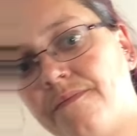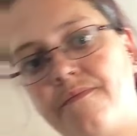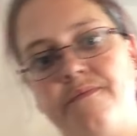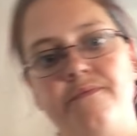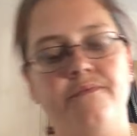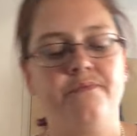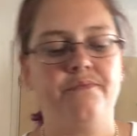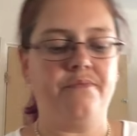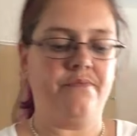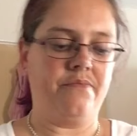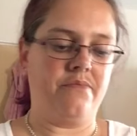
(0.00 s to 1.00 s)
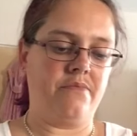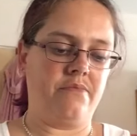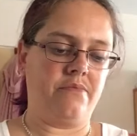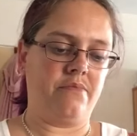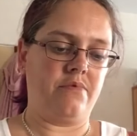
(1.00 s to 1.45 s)

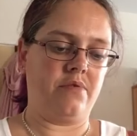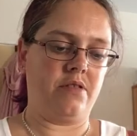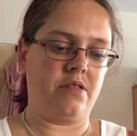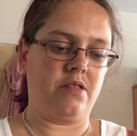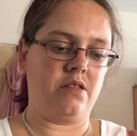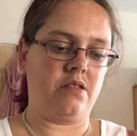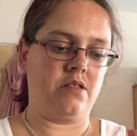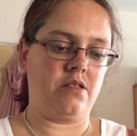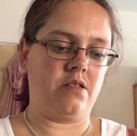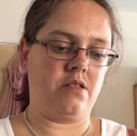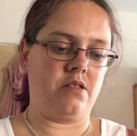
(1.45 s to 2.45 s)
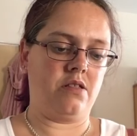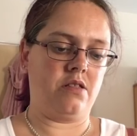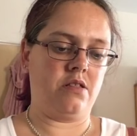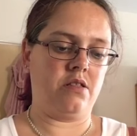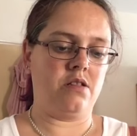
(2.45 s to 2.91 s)

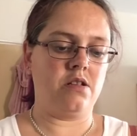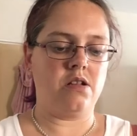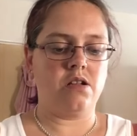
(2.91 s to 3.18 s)
(silence)